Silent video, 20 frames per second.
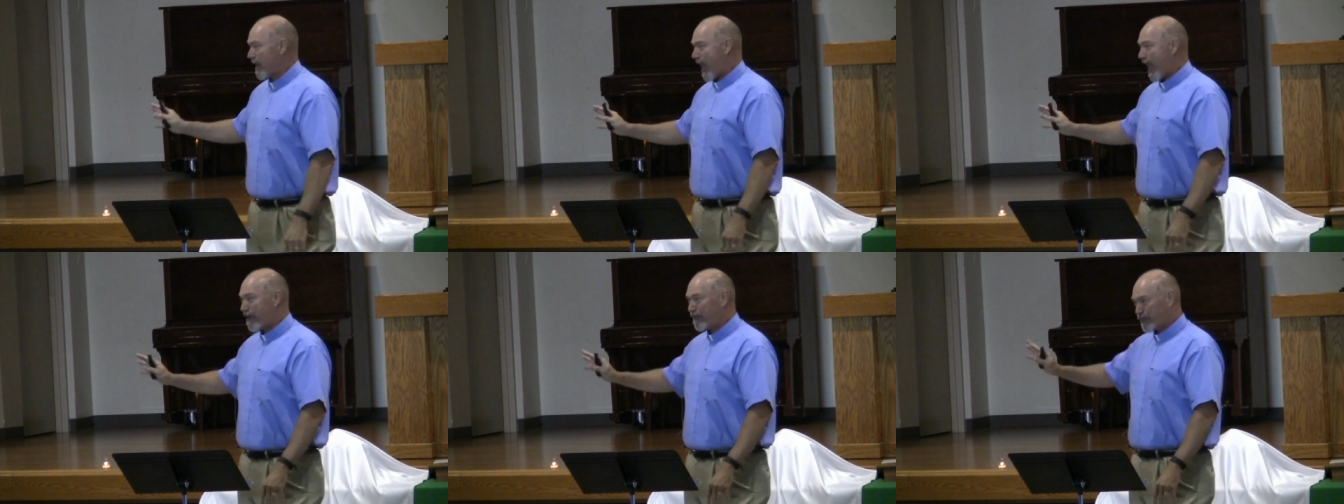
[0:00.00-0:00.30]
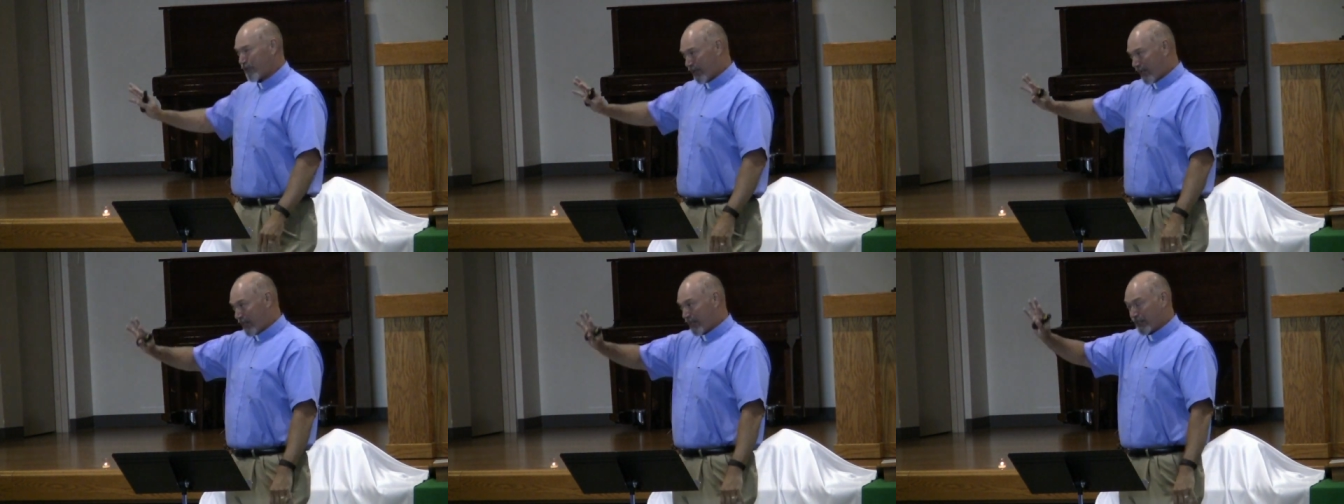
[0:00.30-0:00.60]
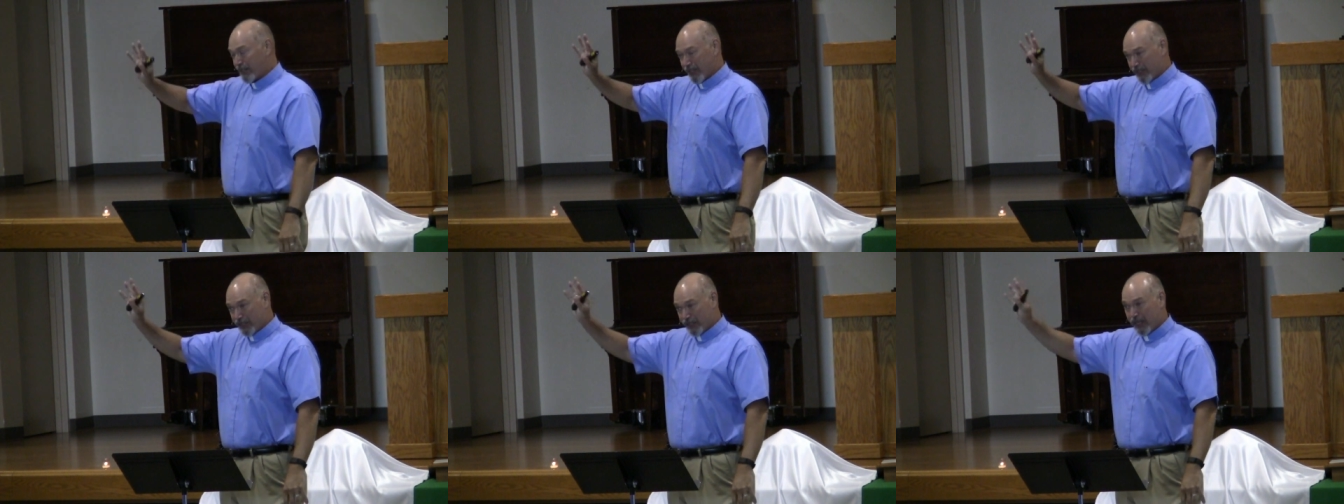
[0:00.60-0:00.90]
after
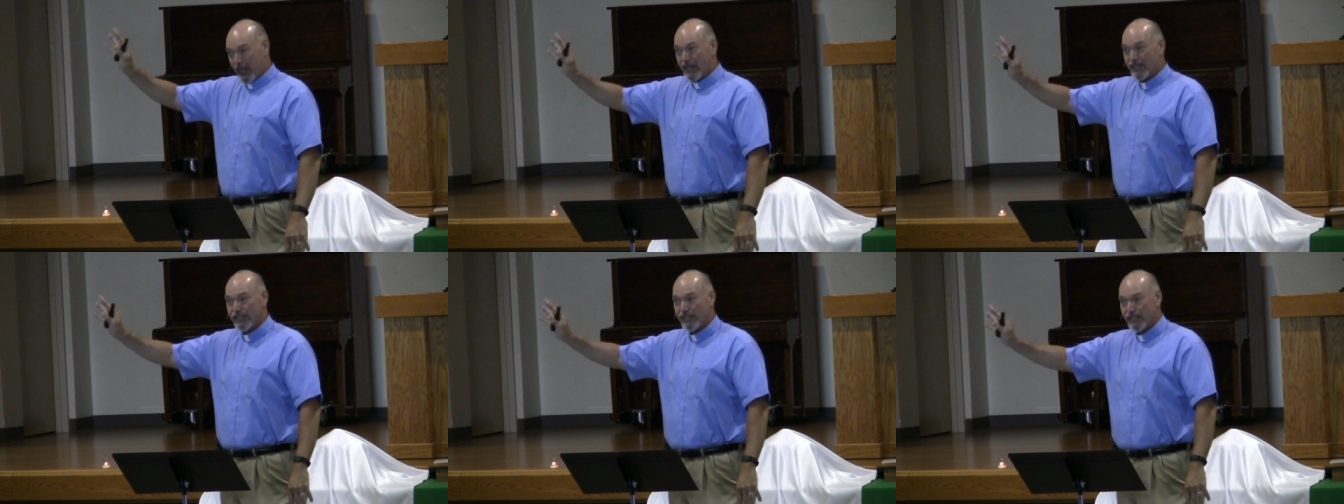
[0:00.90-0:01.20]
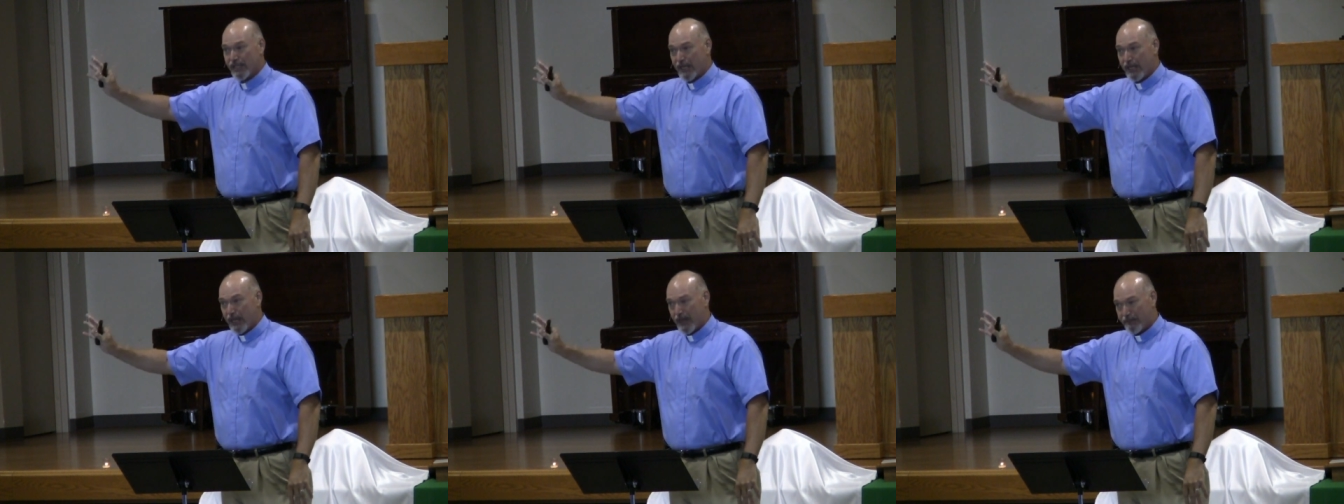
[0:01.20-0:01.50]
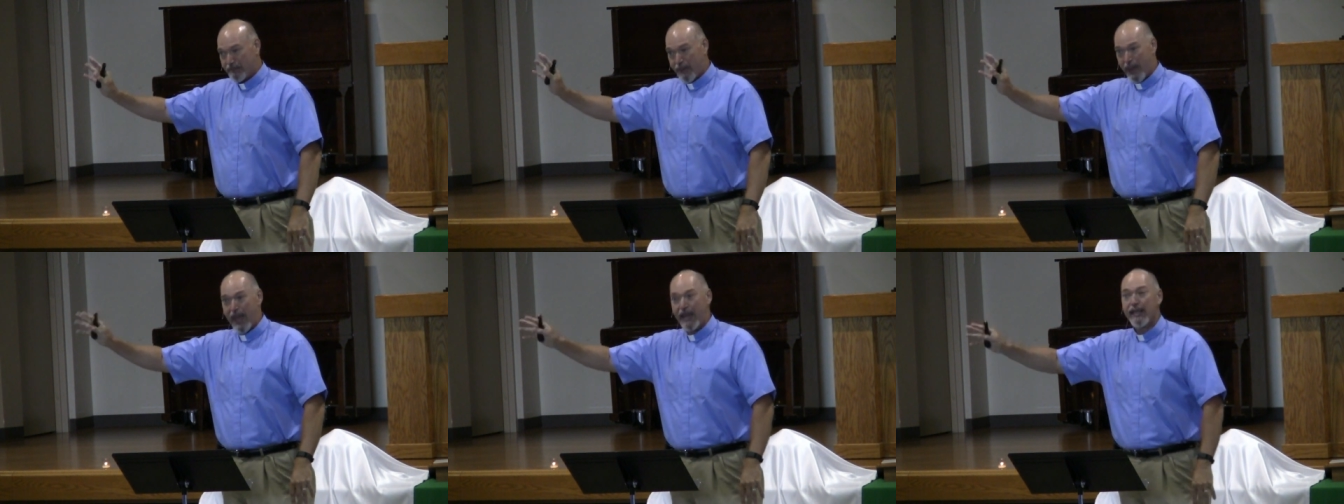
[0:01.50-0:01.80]
his ascension
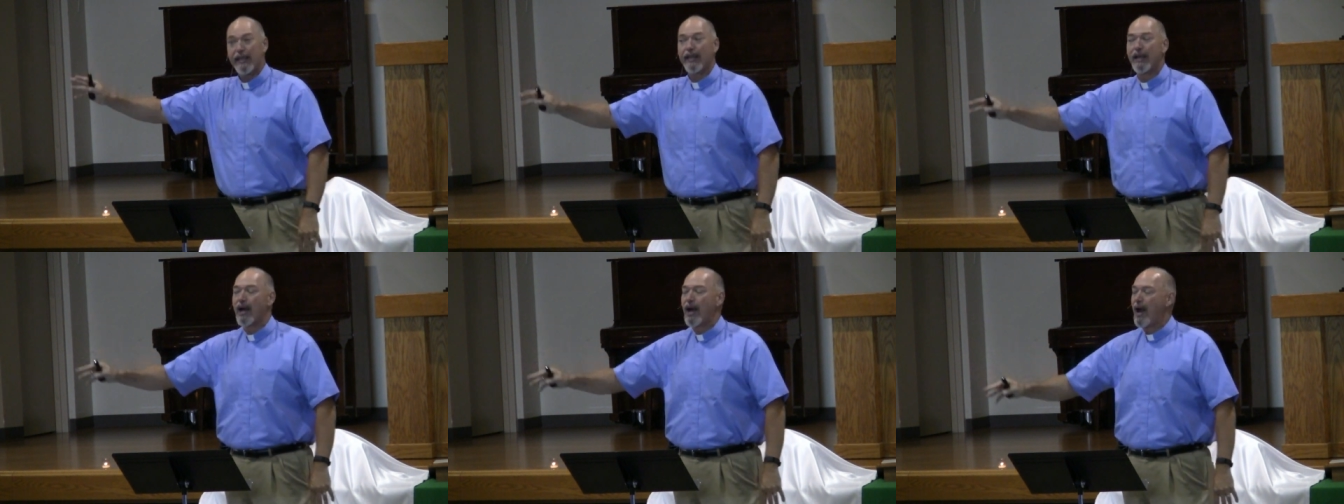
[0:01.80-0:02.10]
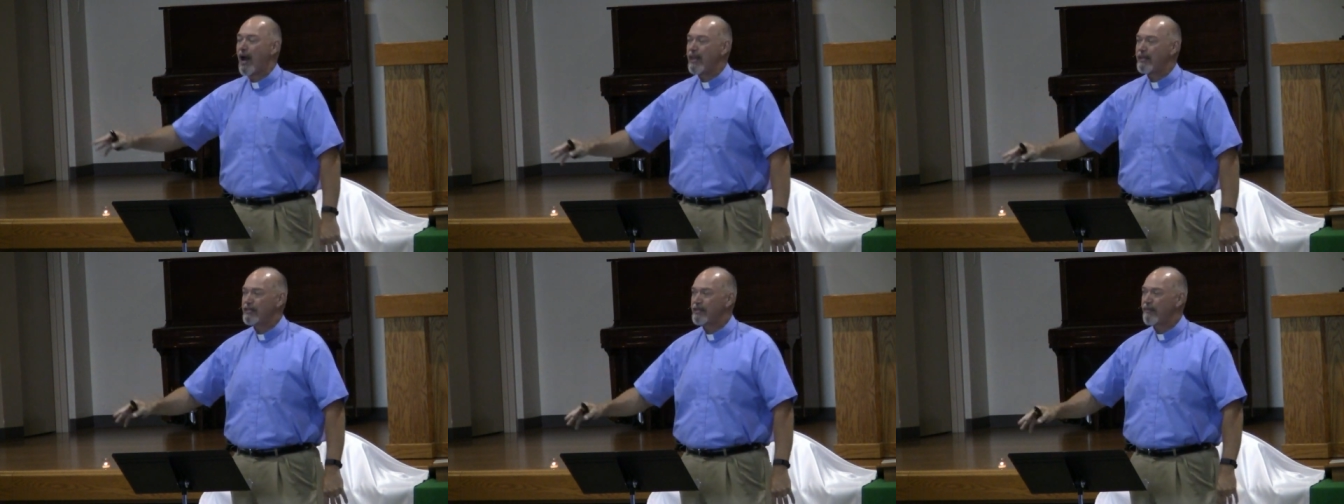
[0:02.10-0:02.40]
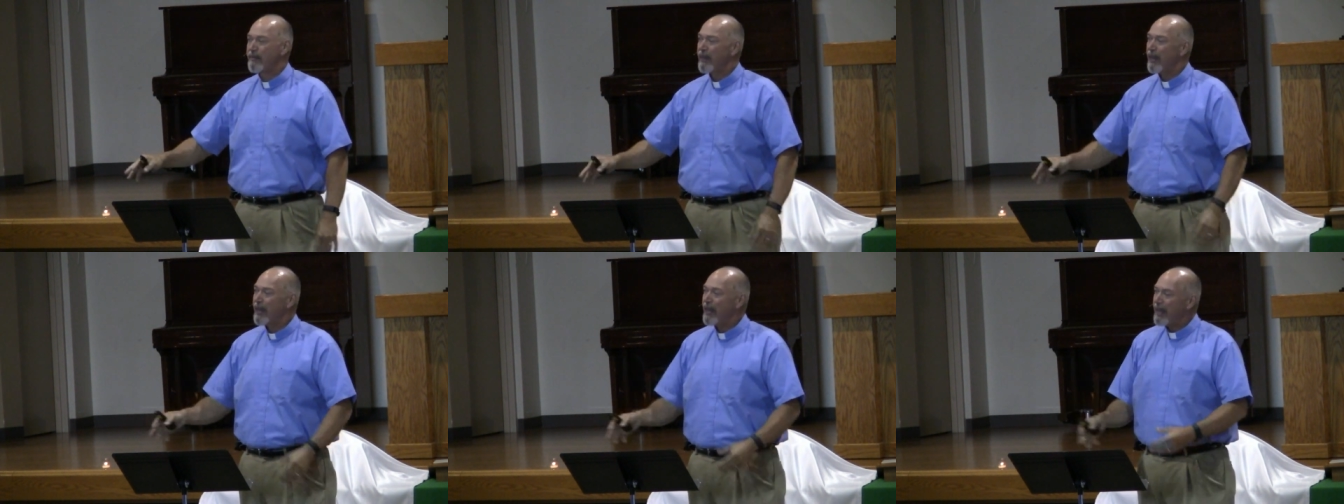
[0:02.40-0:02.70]
and Pentecost,
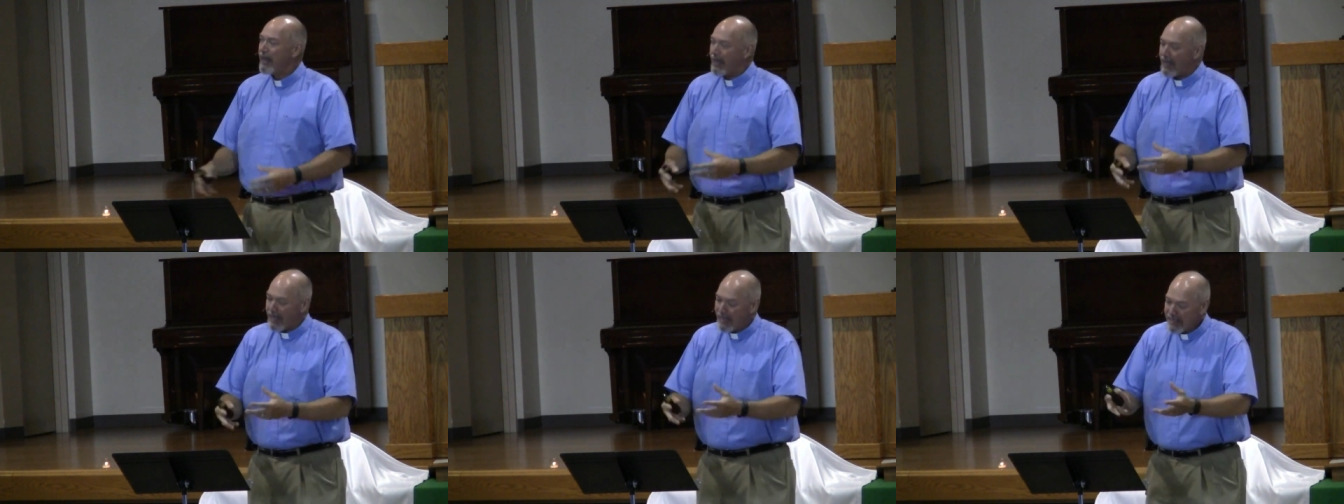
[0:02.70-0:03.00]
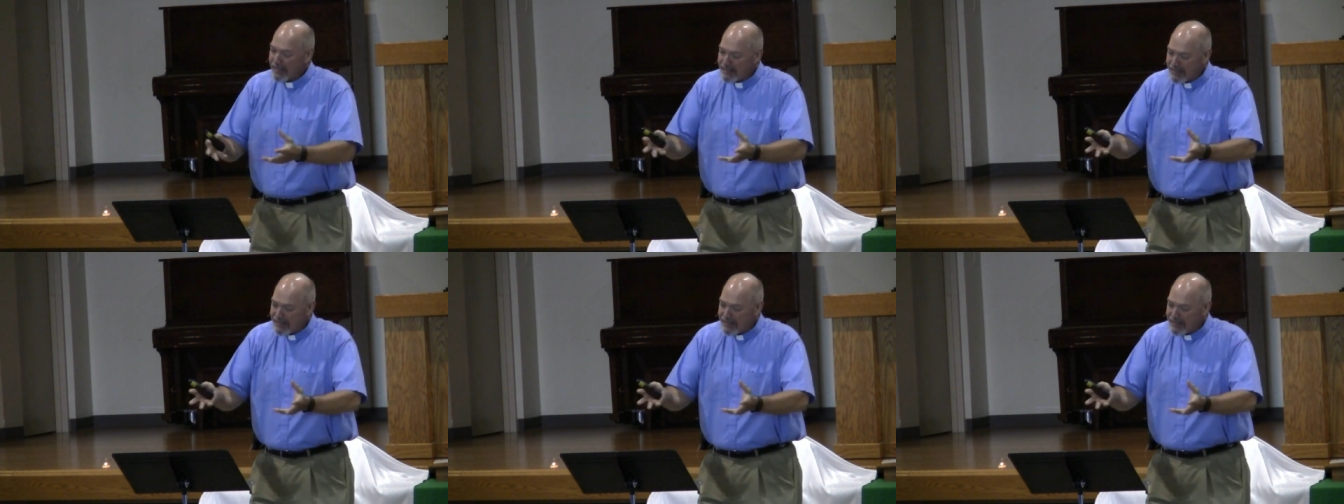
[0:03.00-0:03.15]
he